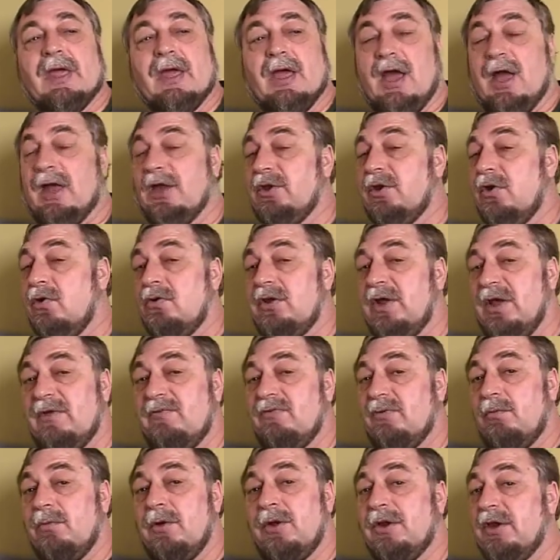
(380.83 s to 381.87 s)
I don't have
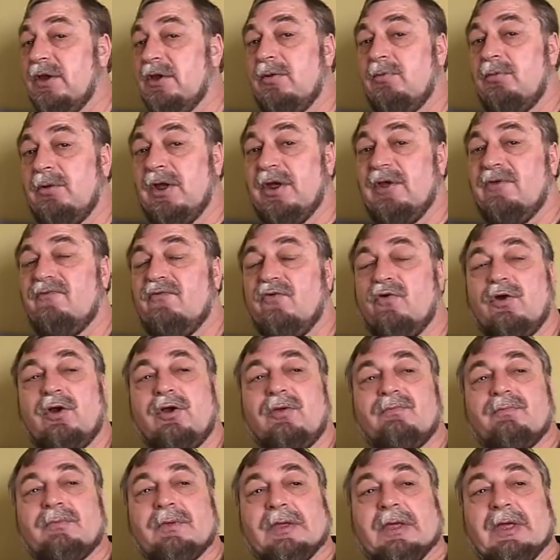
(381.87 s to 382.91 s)
the money to pay for
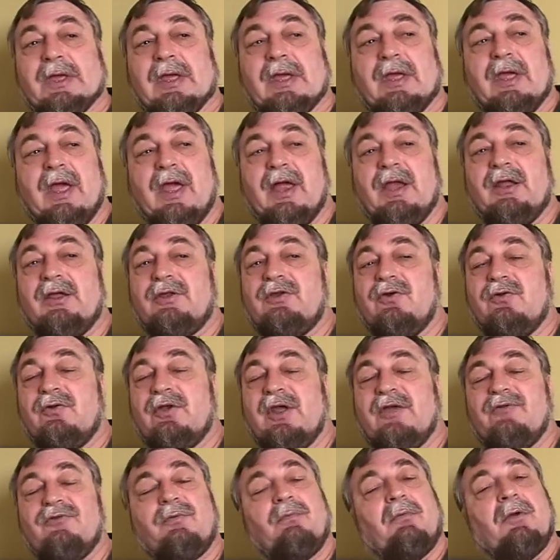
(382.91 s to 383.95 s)
it, and I don't
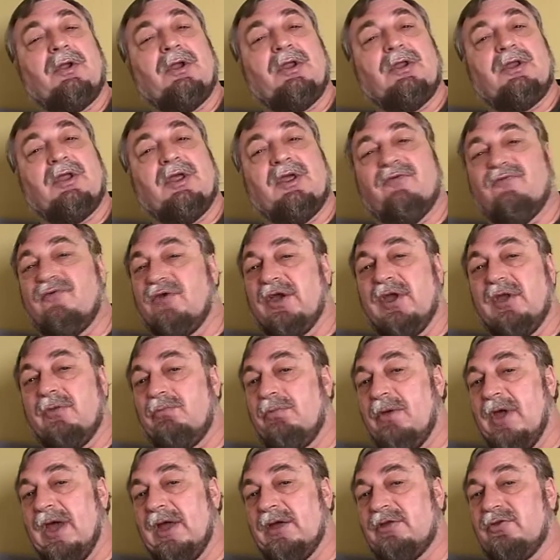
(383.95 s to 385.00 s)
have the money to even get
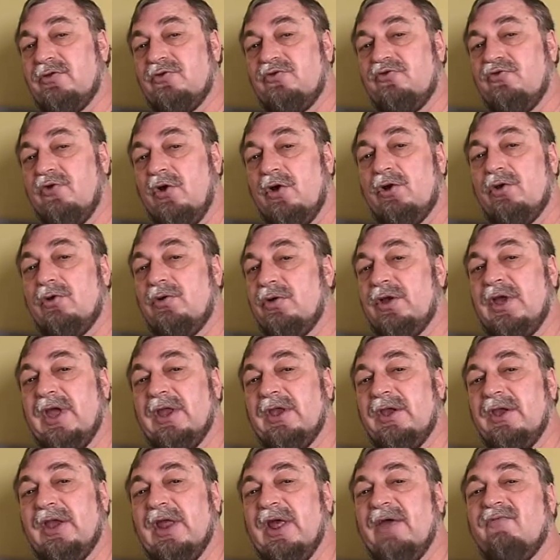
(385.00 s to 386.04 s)
back to Toronto
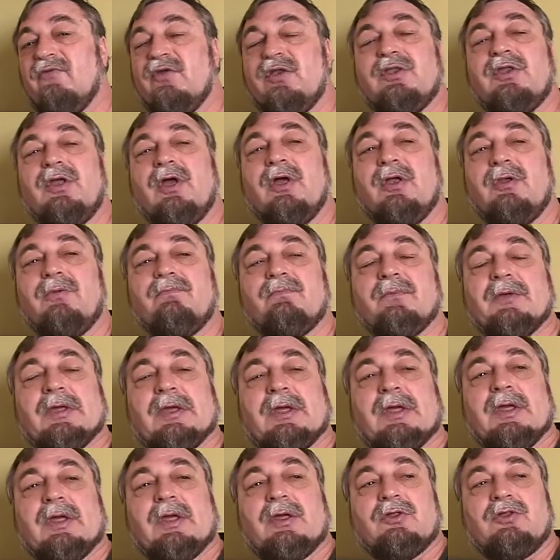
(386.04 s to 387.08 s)
again and have it done.
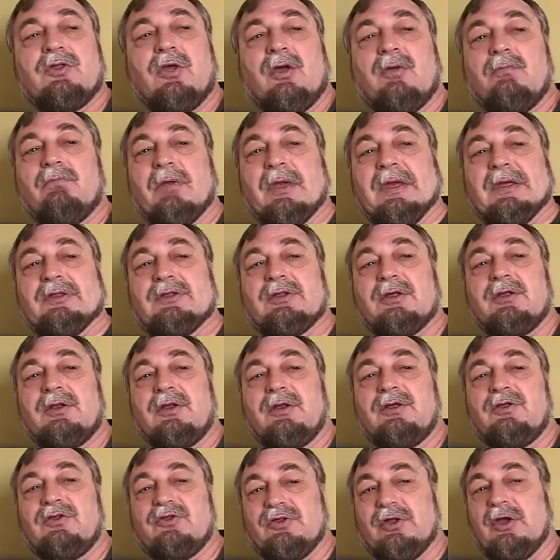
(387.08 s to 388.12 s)
So I'm
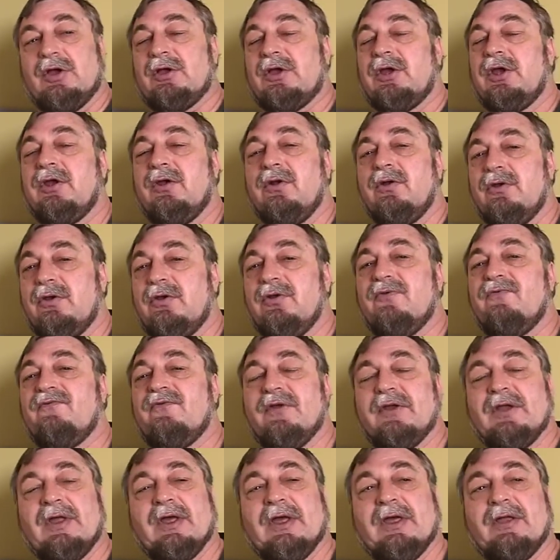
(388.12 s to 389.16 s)
basically stuck here in
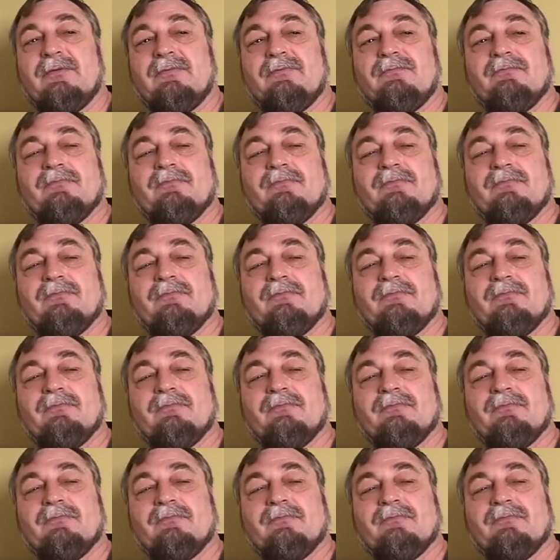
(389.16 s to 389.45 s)
Newfoundland.